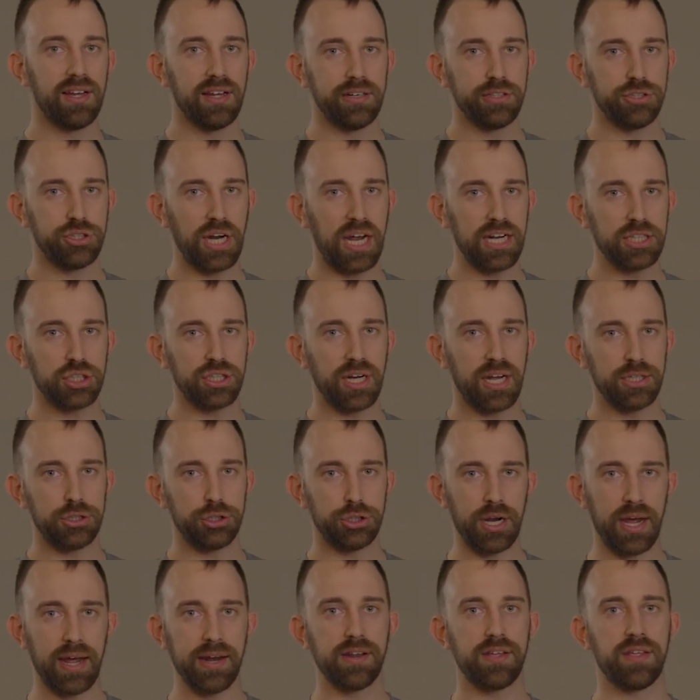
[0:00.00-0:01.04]
shot, shot,
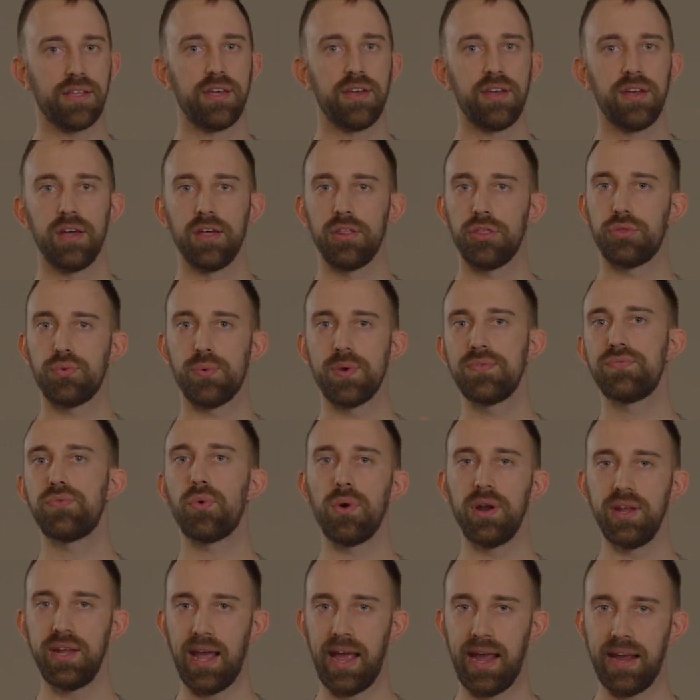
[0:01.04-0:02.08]
shot,
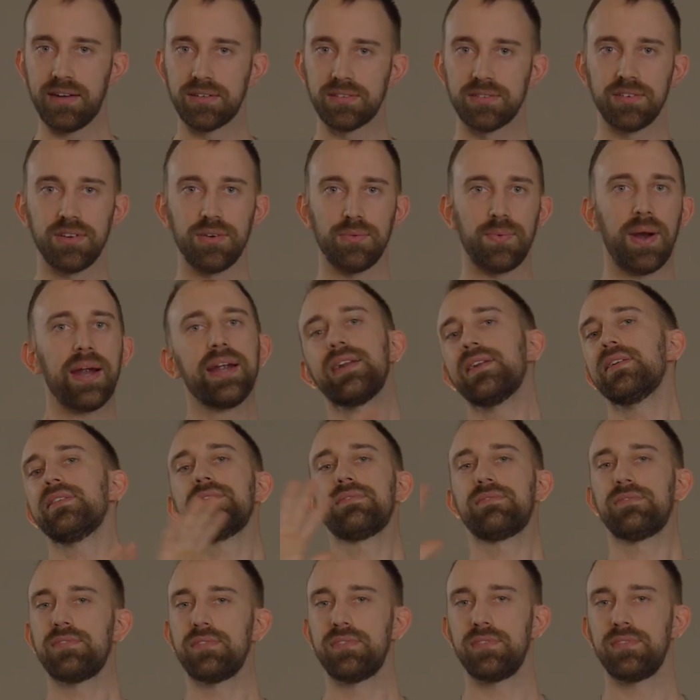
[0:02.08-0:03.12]
348, right?
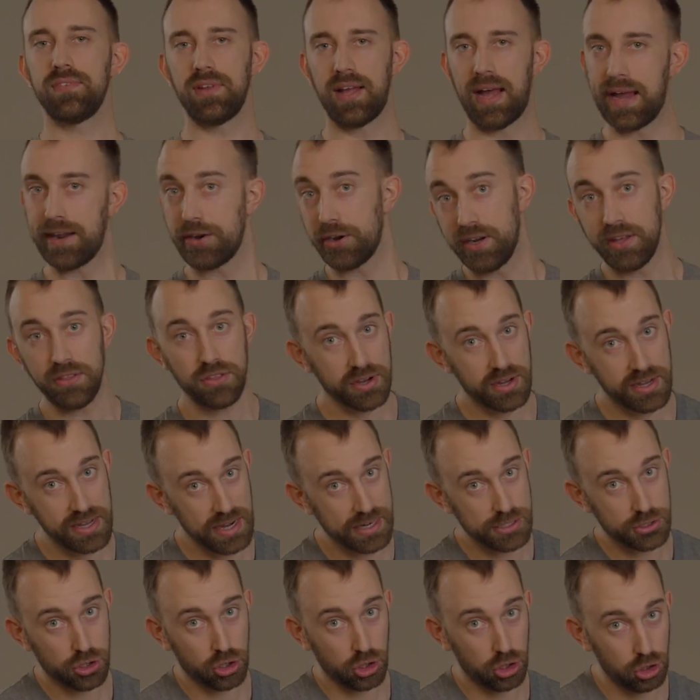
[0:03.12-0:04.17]
I could either get
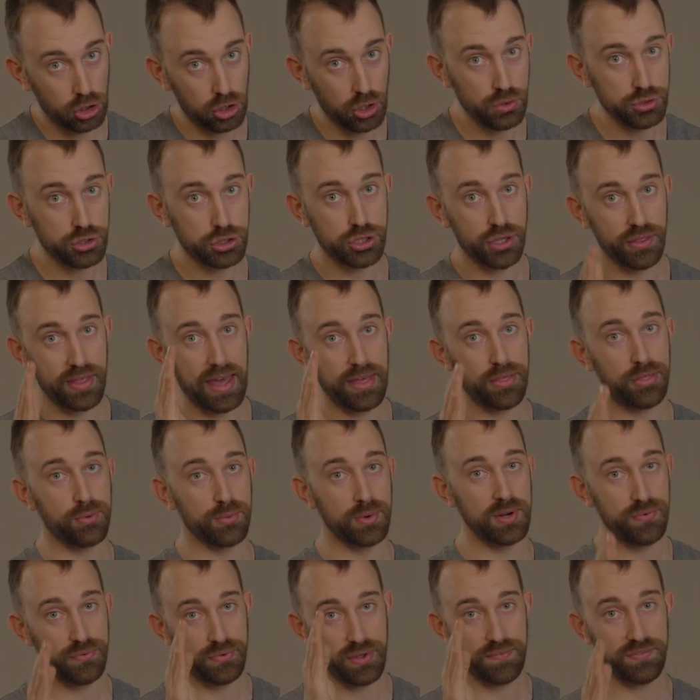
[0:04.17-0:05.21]
as close to that
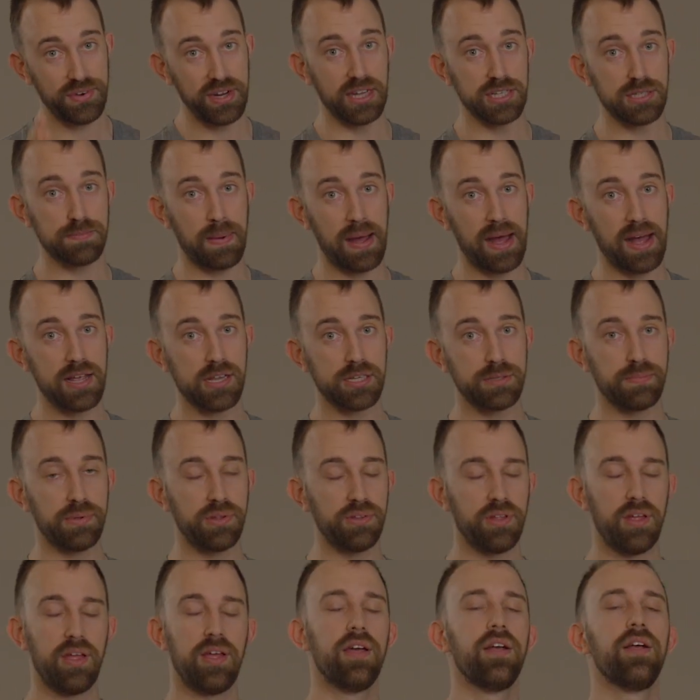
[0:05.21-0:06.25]
350 as
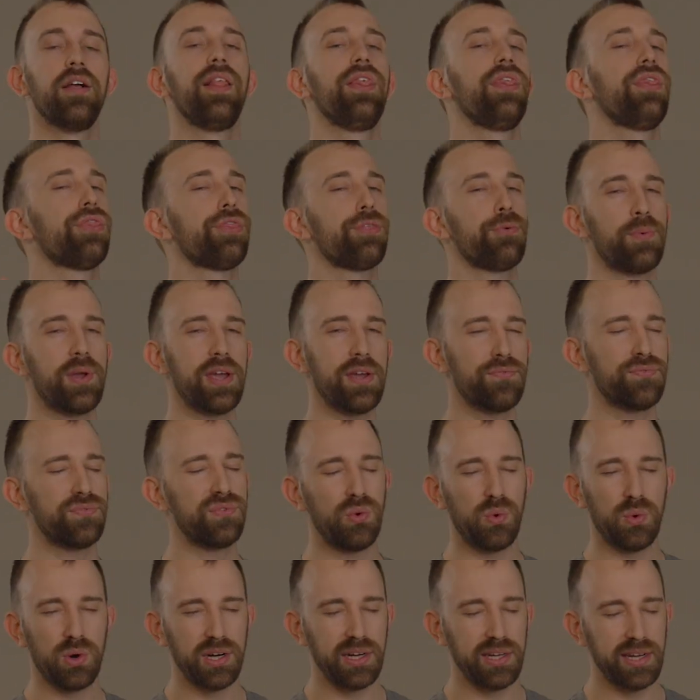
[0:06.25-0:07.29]
possible.
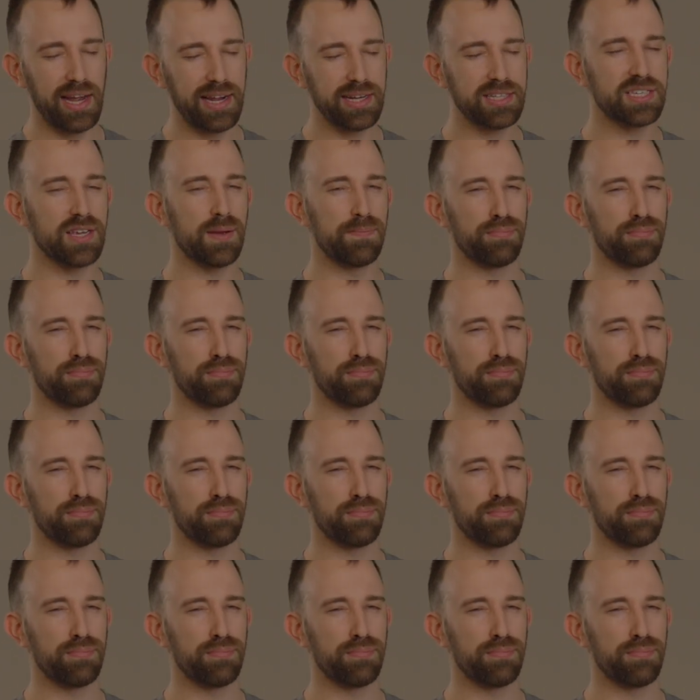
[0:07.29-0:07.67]
348's a